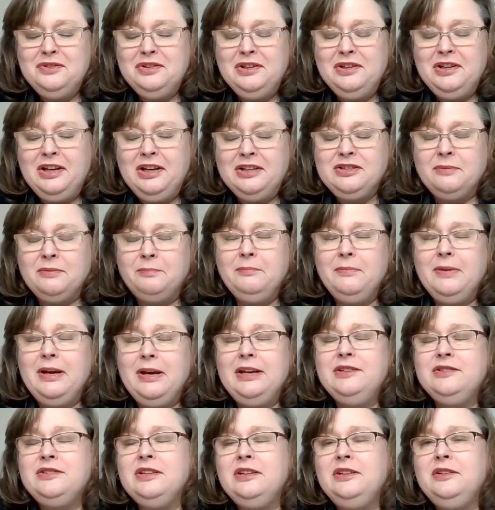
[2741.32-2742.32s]
It's
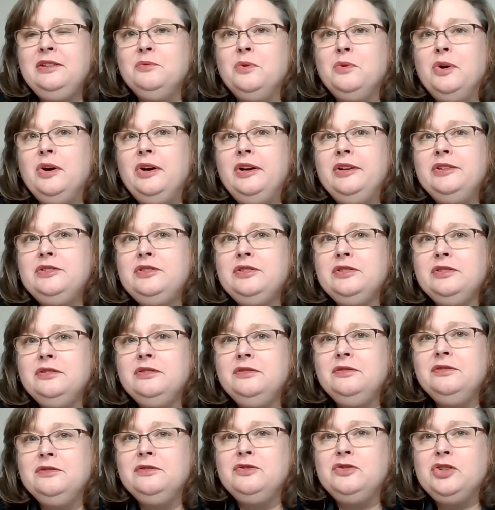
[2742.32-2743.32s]
amazing what
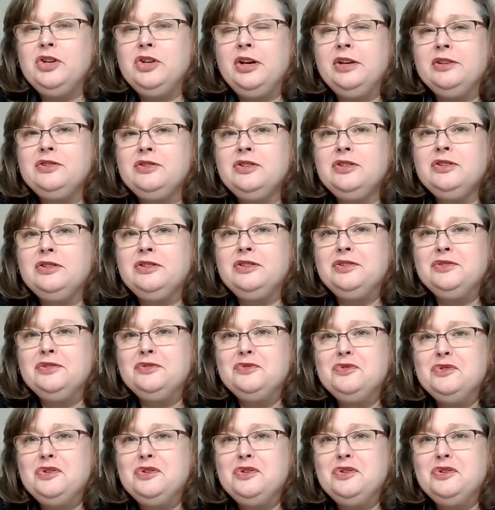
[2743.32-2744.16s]
just